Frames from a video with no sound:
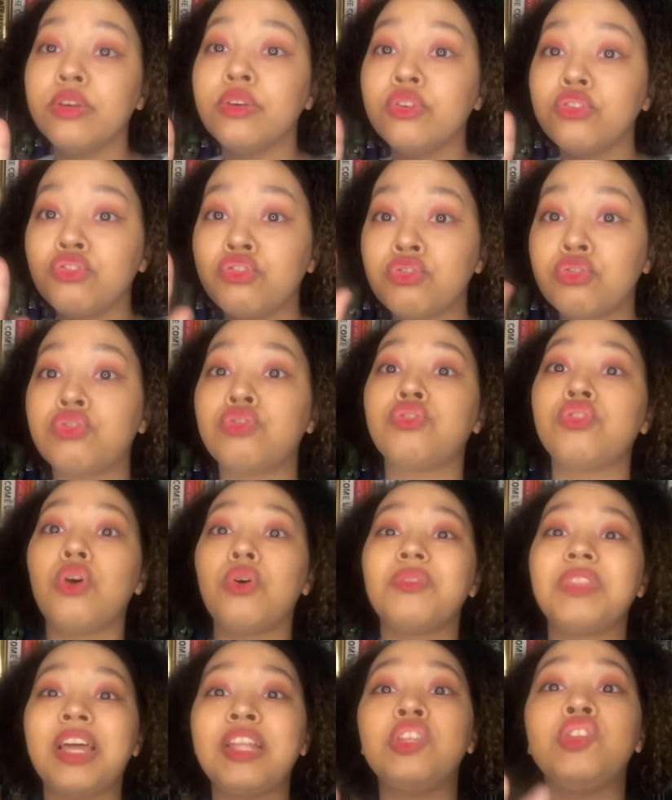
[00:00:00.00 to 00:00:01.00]
So
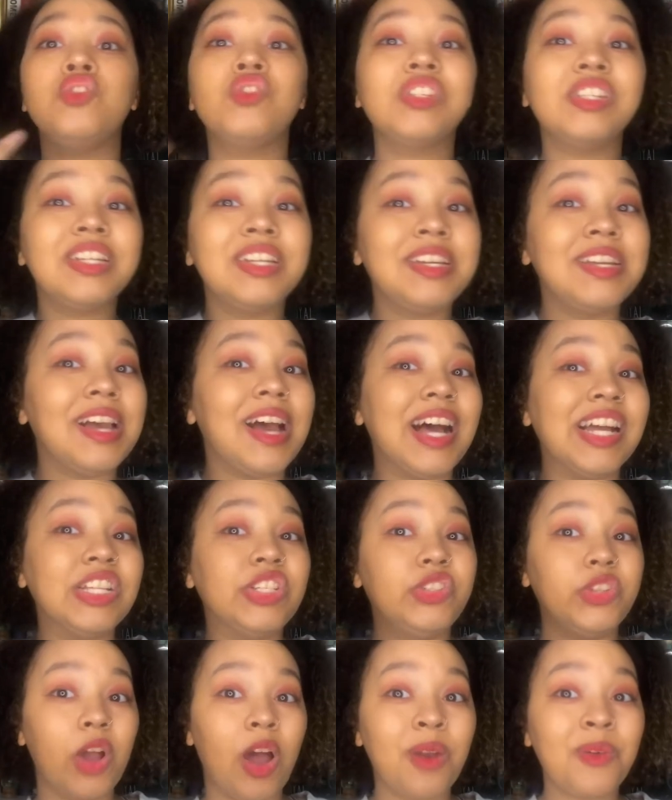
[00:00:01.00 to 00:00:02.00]
that's usually a
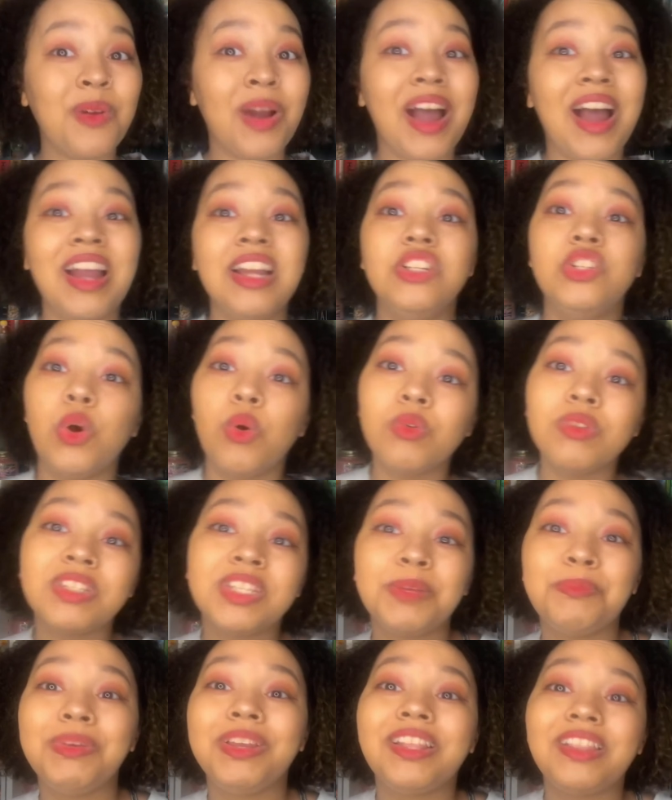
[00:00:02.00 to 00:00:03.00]
genre I don't
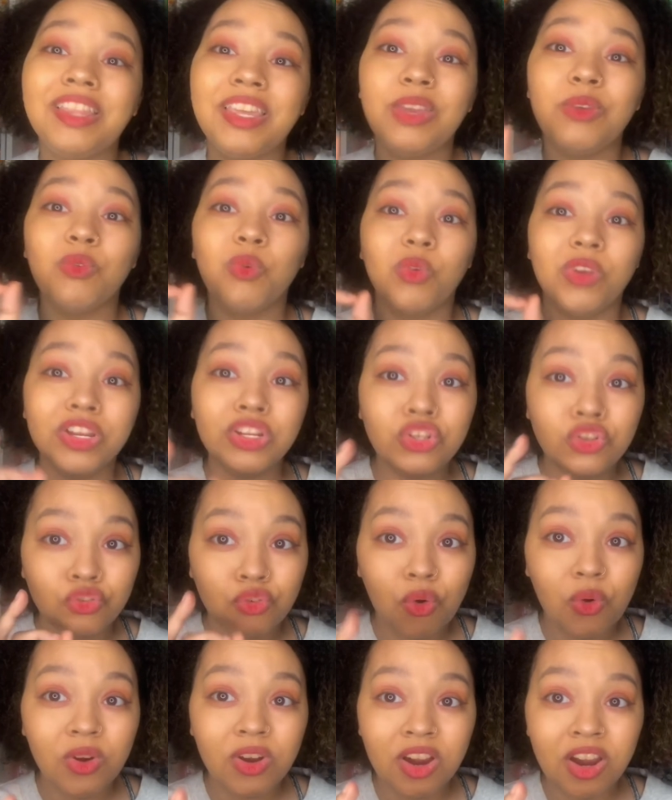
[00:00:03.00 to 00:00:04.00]
typically reach
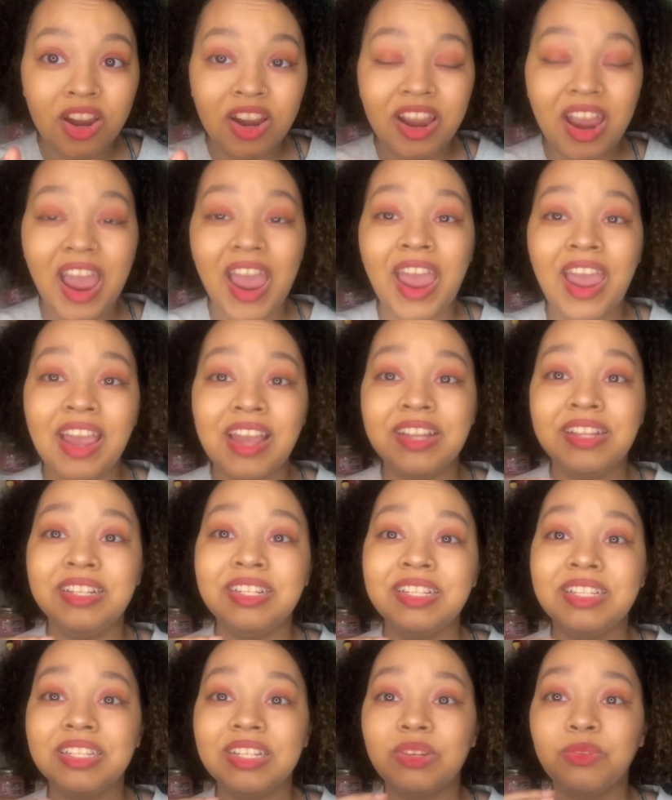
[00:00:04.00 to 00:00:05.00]
for,
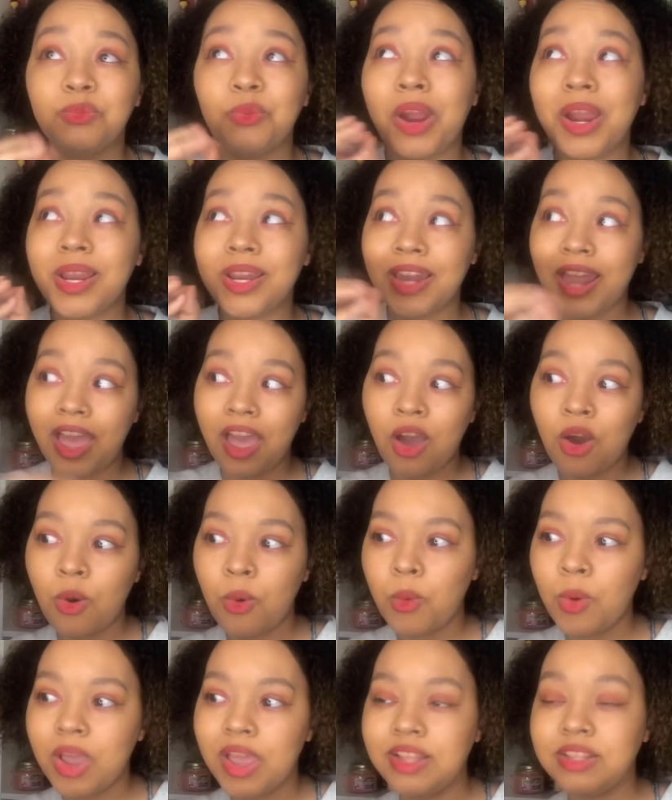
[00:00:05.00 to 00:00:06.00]
and right
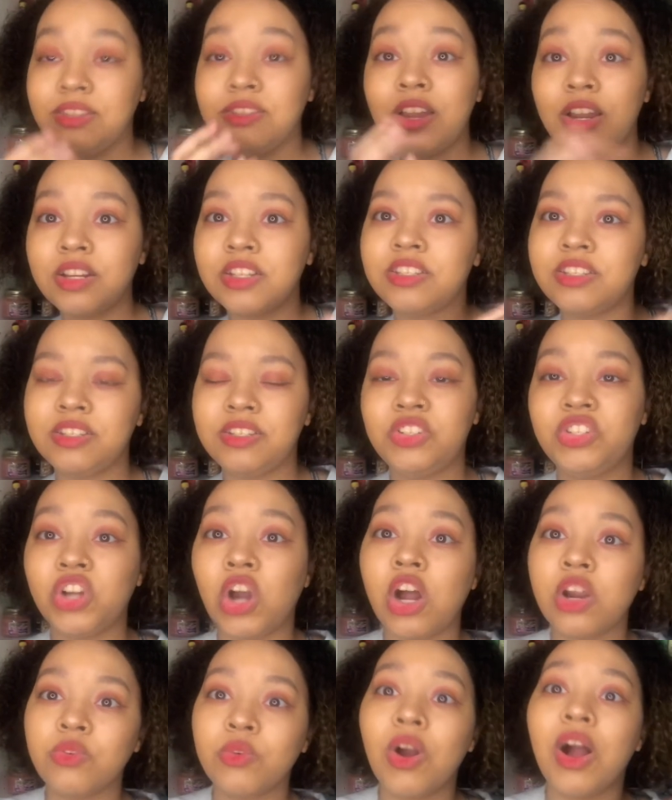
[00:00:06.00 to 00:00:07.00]
now it's not a
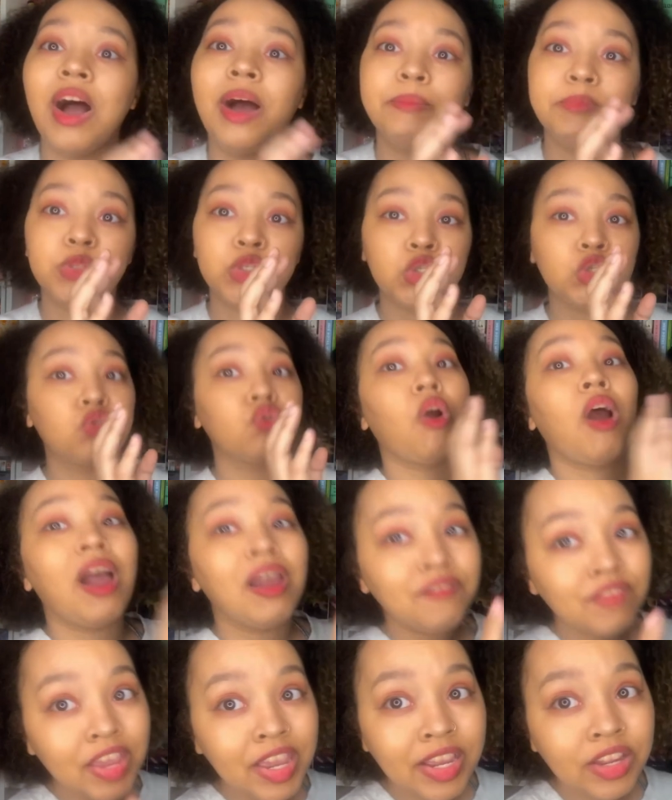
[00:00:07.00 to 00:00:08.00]
genre I'm
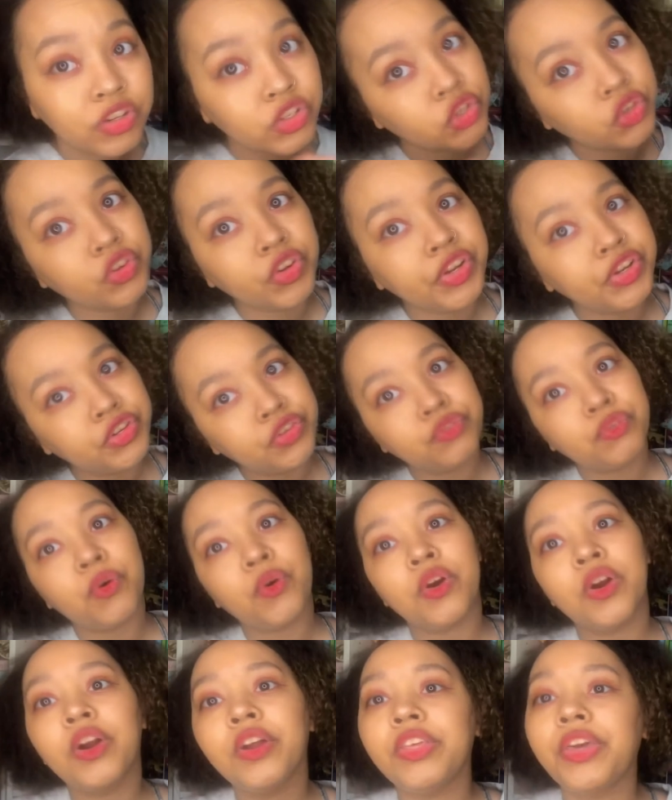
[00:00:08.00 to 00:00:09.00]
striving to reach
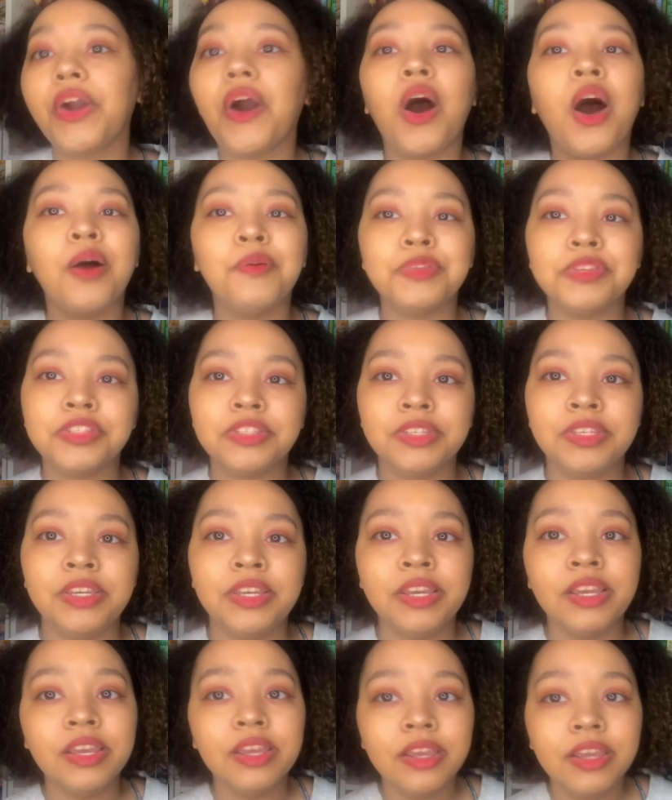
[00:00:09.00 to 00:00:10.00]
for. Like,
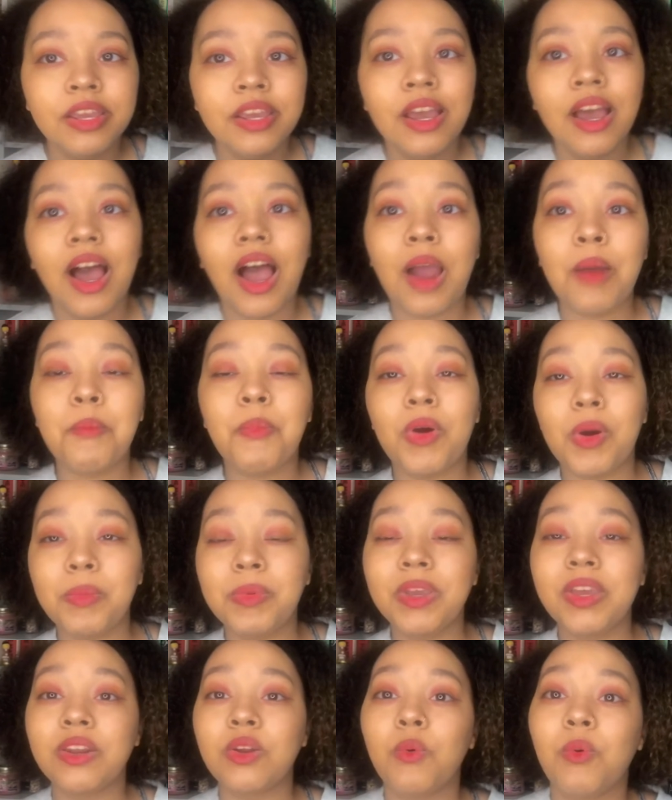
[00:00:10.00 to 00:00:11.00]
obviously I'm probably
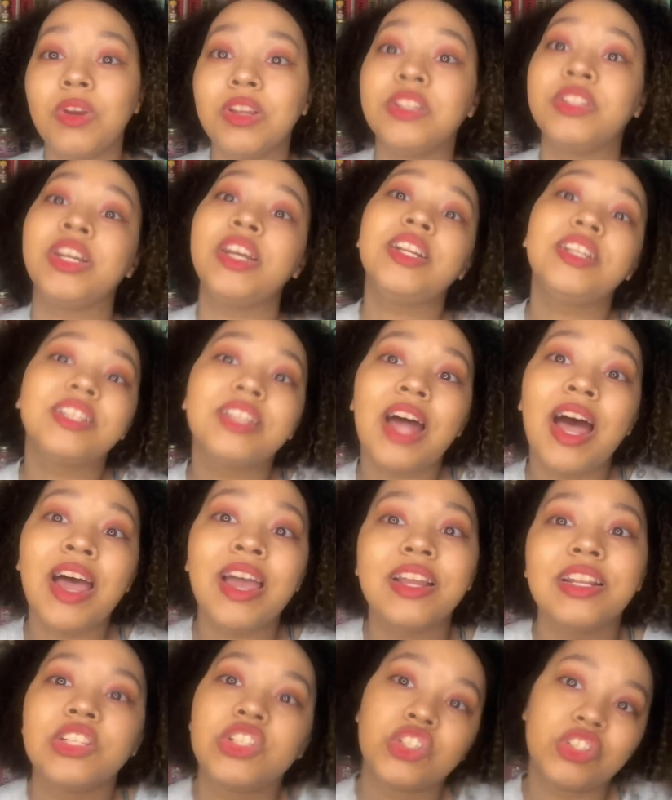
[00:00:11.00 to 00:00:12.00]
gonna want to change that
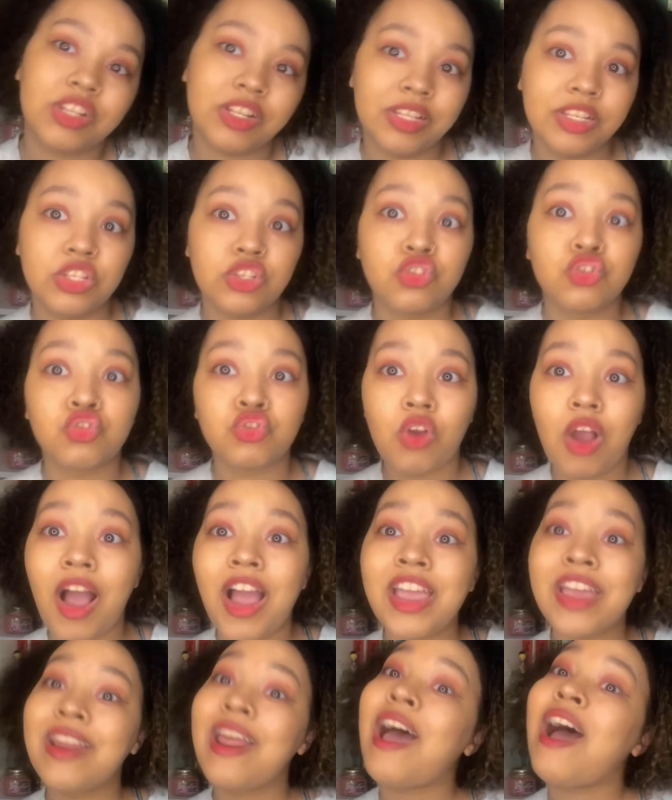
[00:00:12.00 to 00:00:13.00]
and just at least try
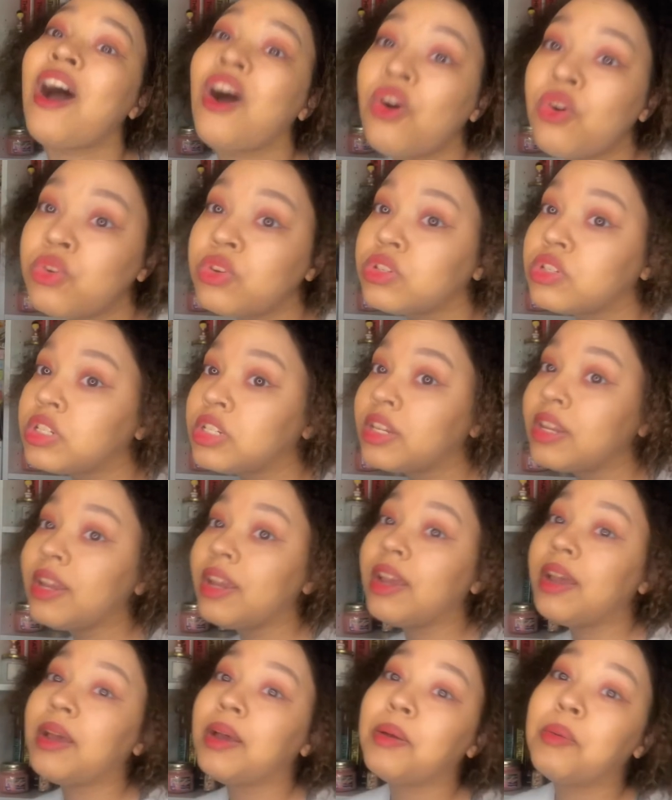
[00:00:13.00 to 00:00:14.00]
it out.
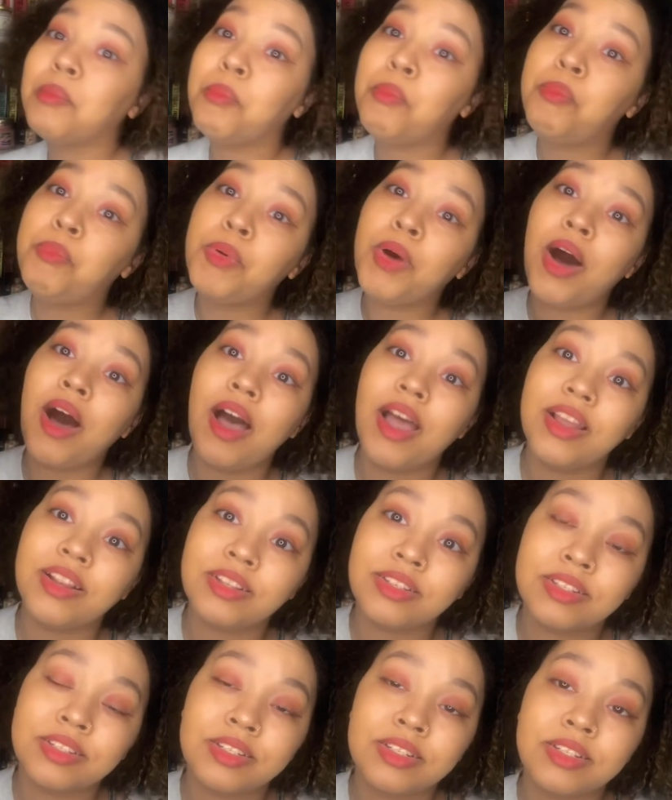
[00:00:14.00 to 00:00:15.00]

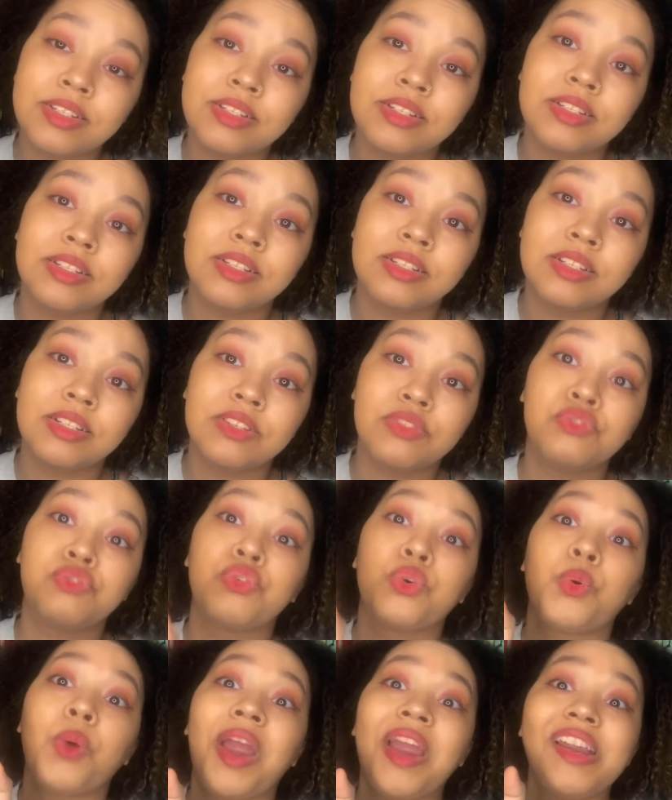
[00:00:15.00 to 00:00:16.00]
But
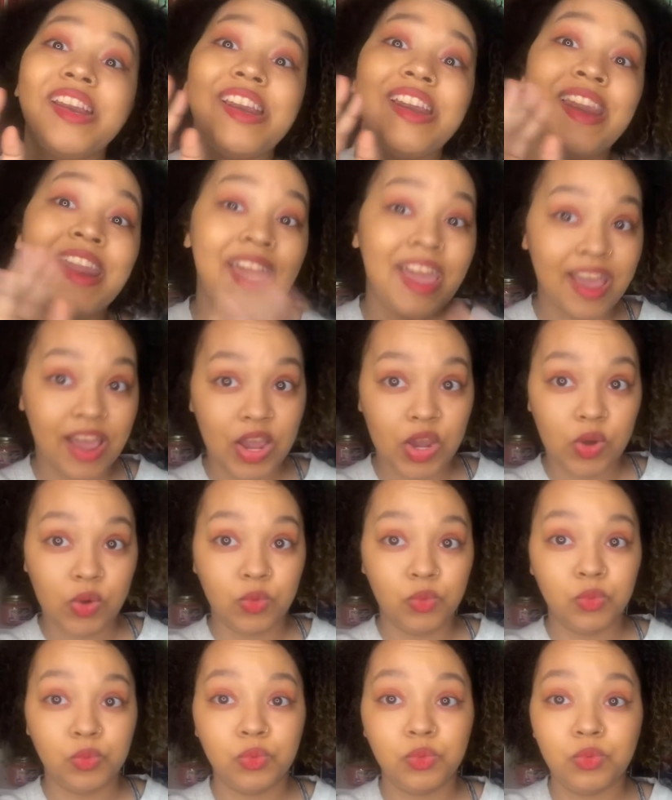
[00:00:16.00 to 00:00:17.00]
for right
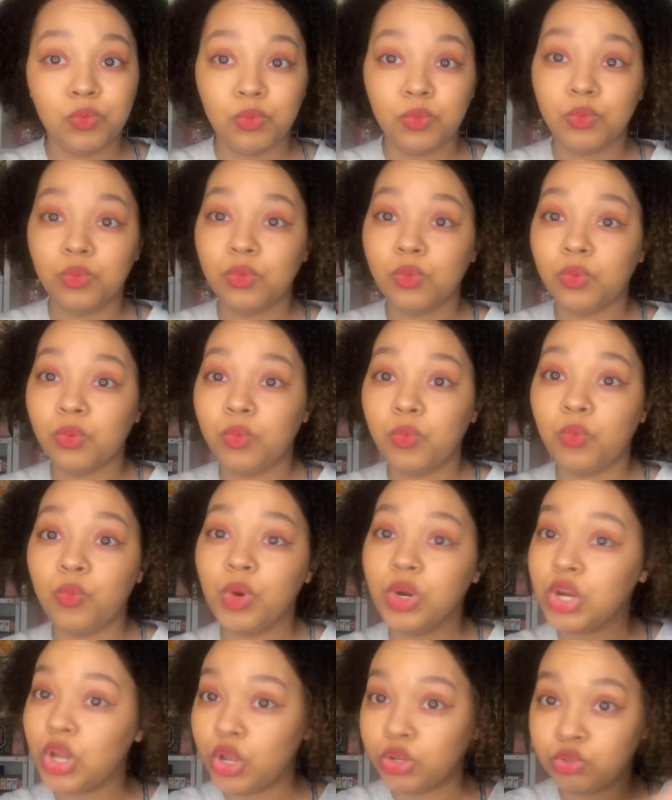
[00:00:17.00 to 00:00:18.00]
now,
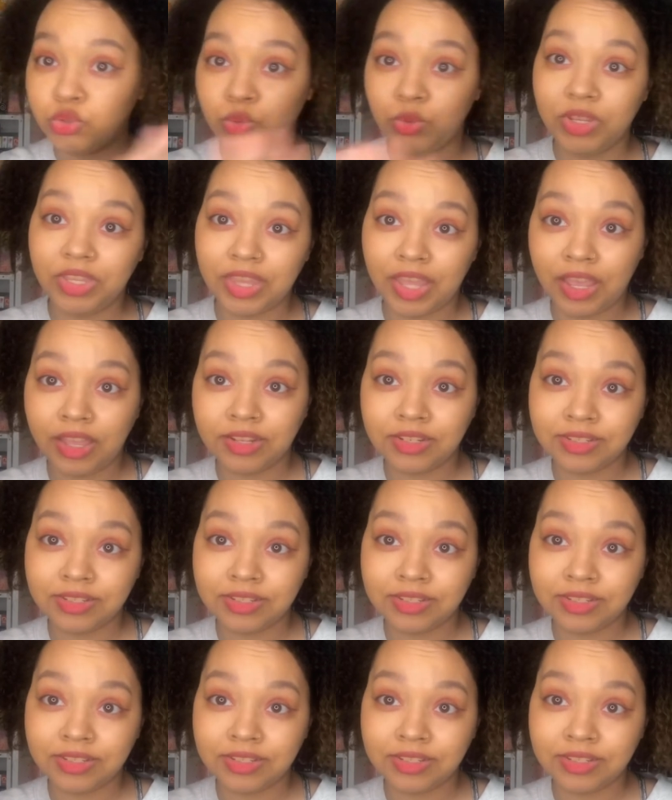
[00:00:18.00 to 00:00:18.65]
we're not doing that.